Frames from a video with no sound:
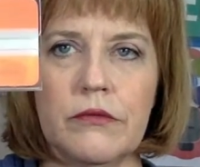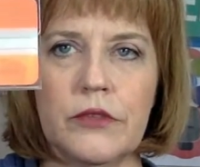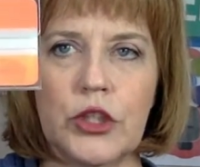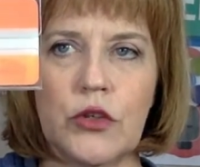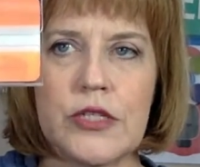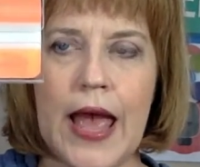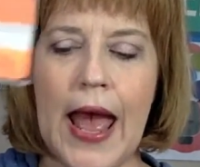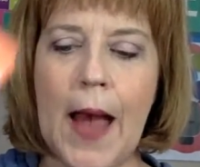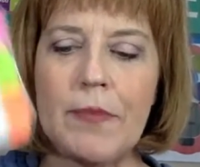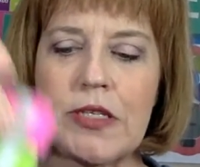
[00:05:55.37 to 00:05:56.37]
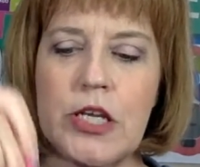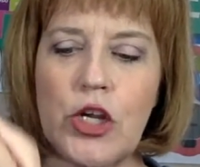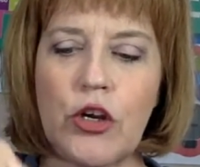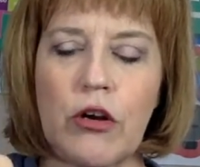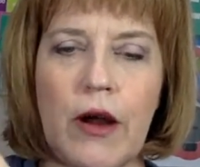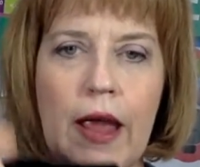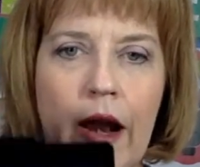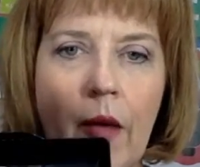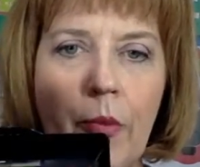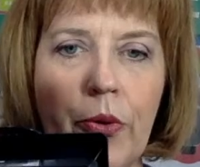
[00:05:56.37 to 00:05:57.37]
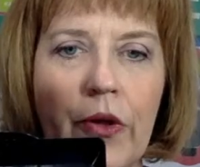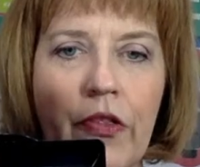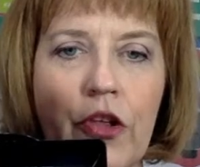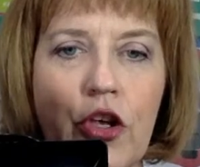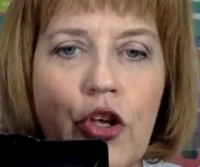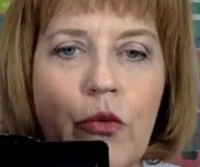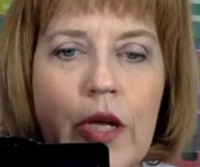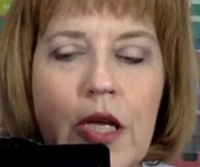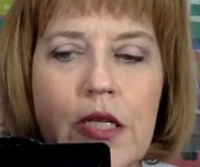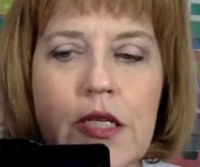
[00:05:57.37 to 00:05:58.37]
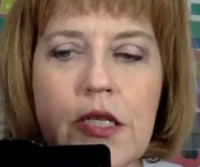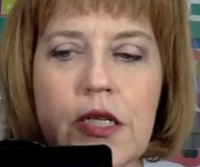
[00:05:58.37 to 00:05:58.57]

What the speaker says: little tabs here, and I'll put the unit,